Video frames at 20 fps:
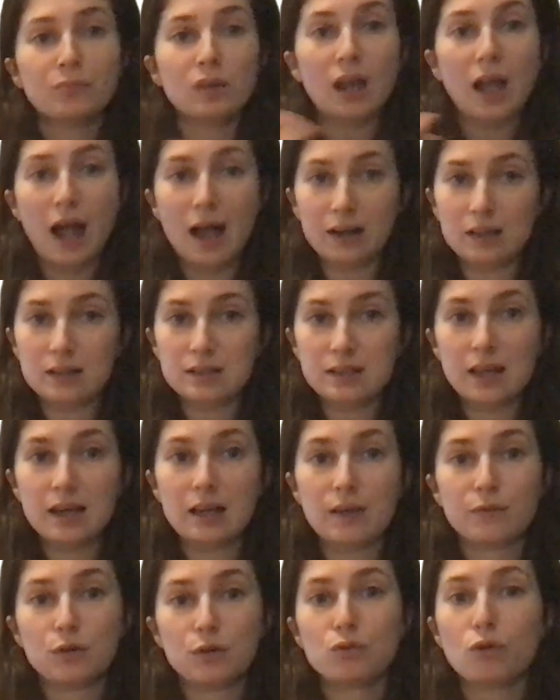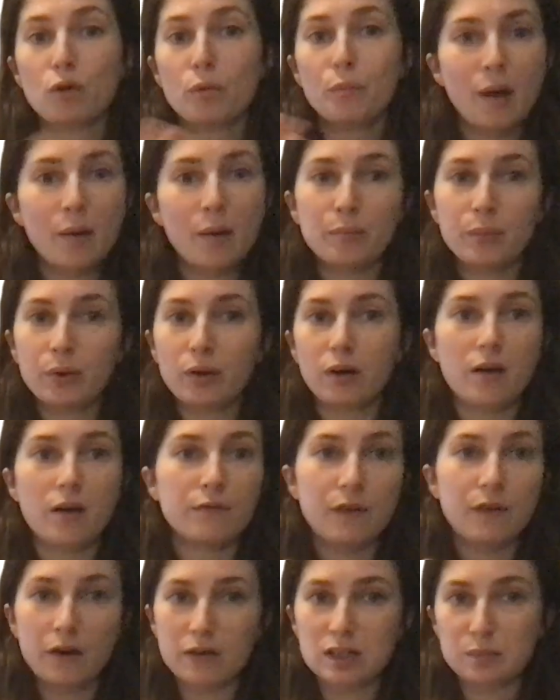Annotate if you remember a
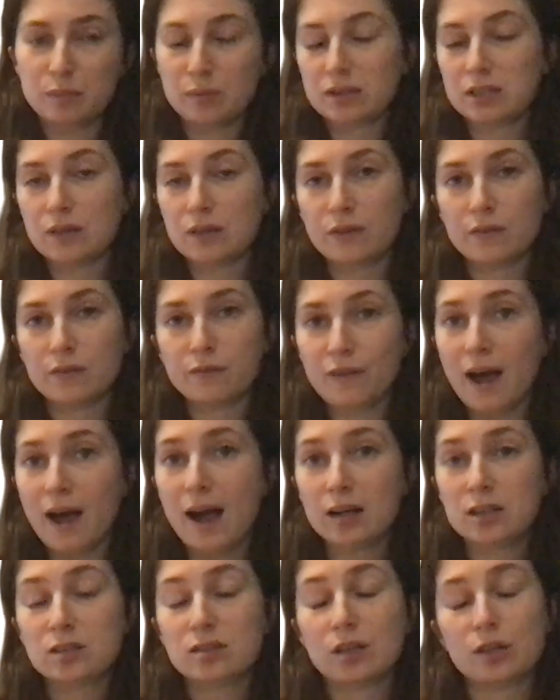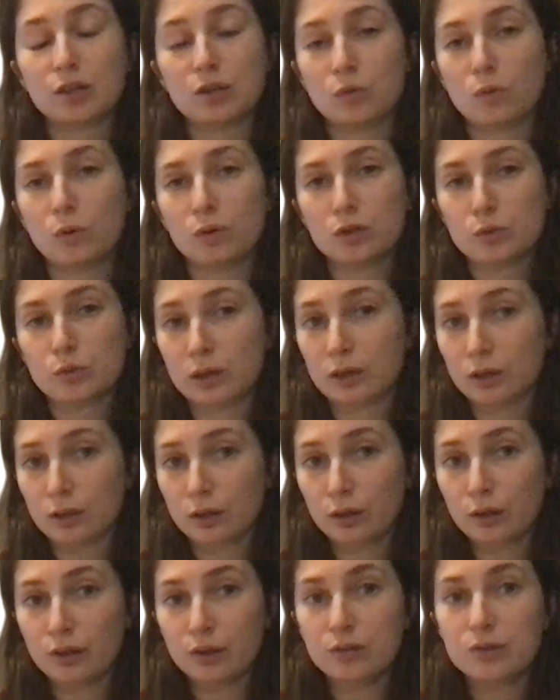very specific fact that you want to
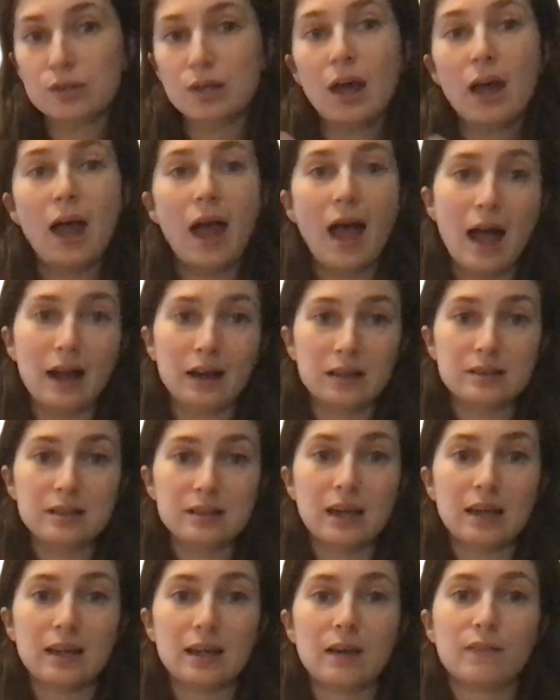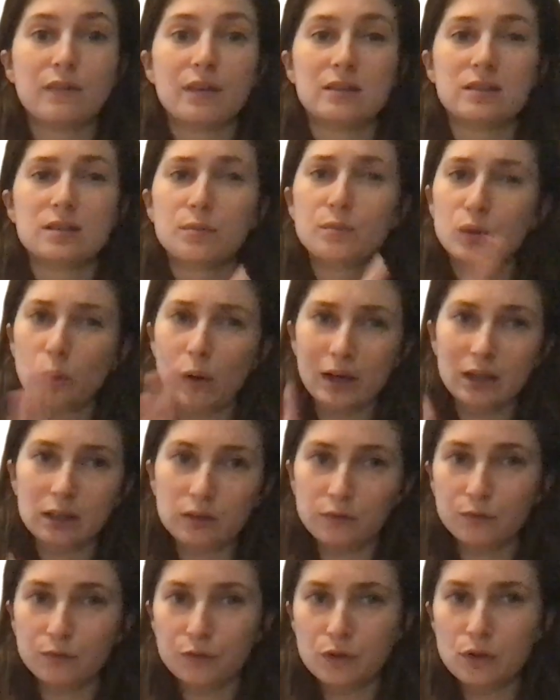include. Annotate if there's some quite
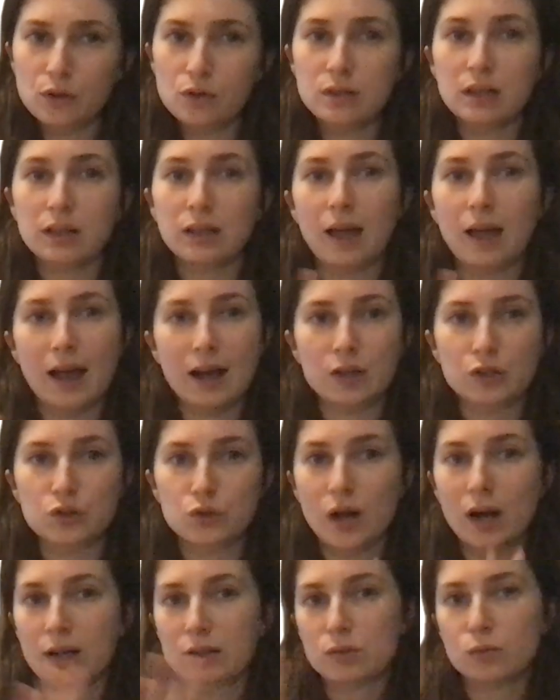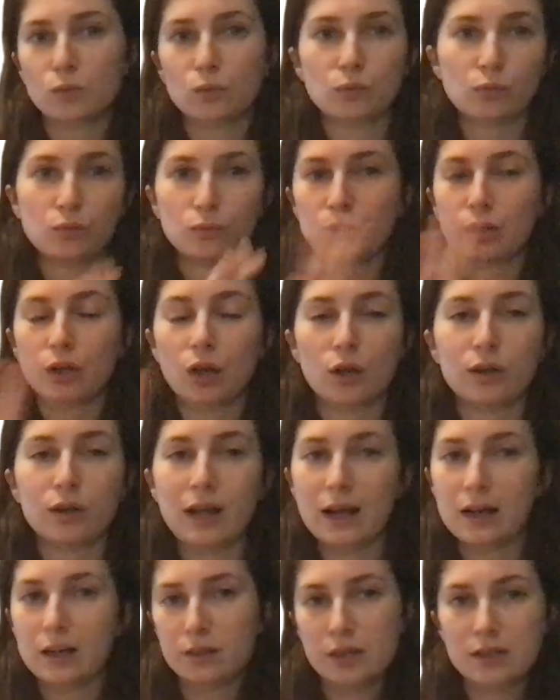confusing extract, you know,
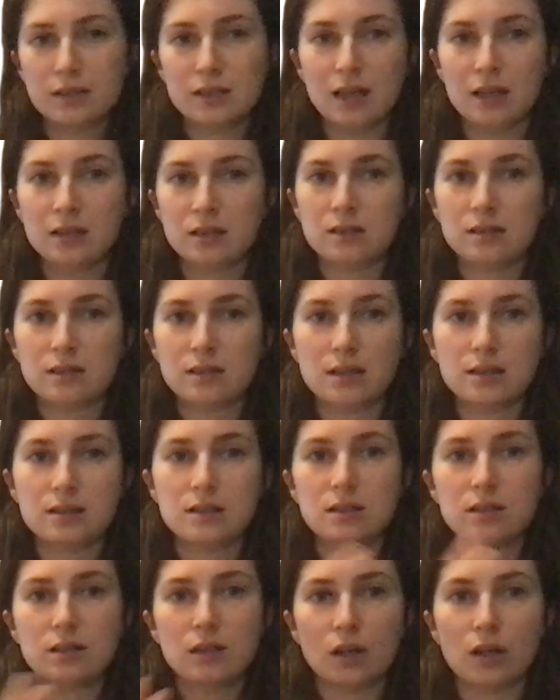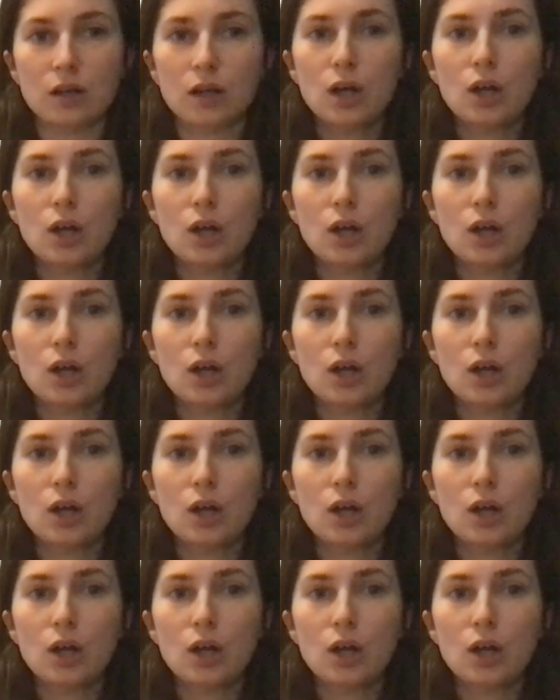lengthy sentences that